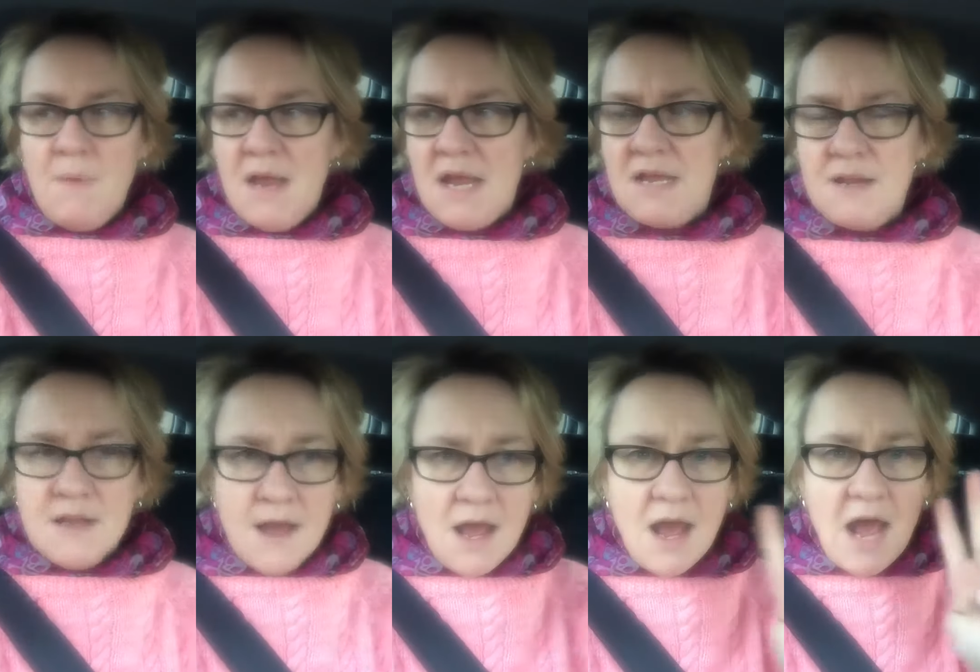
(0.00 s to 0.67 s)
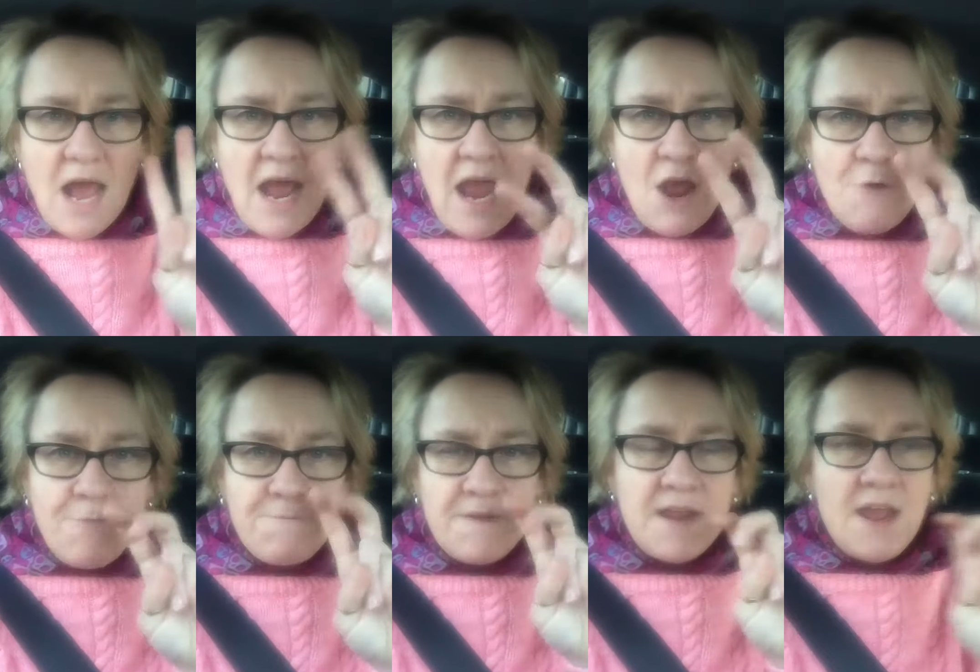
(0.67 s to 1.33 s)
eat
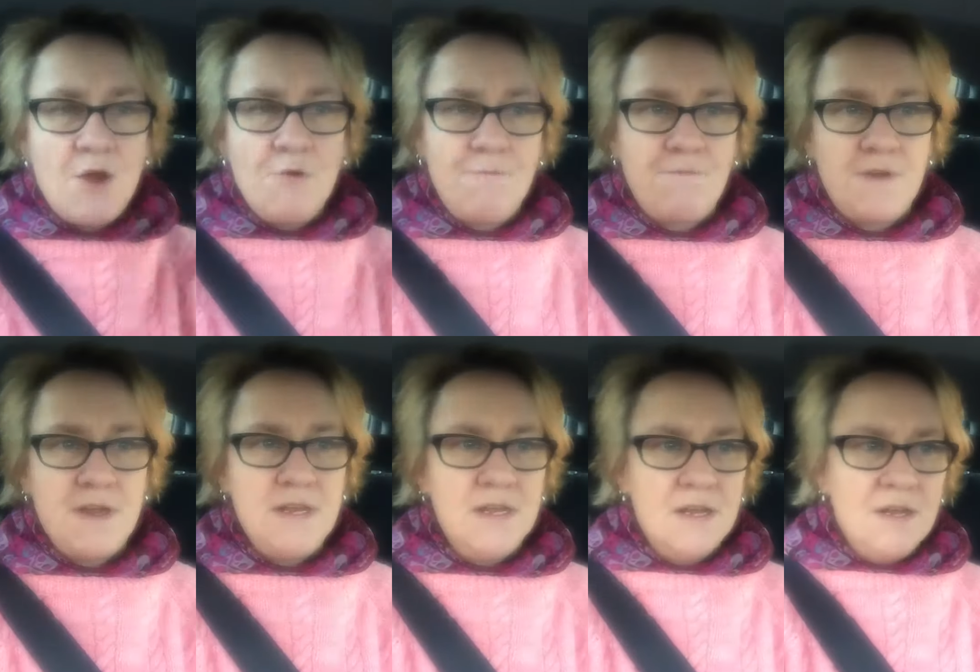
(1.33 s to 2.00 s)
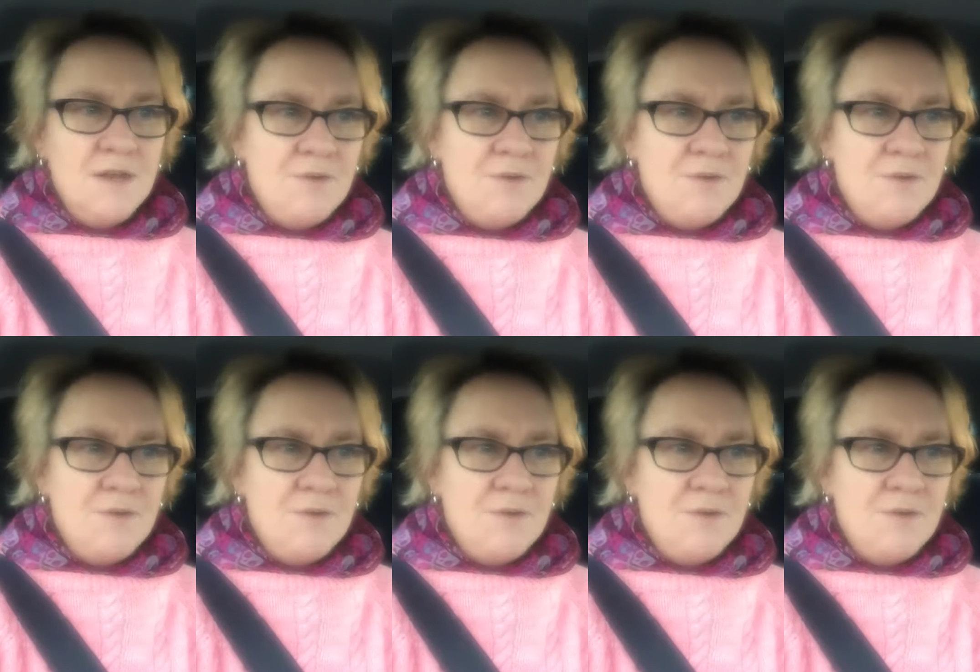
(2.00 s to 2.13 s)
healthy, healthy,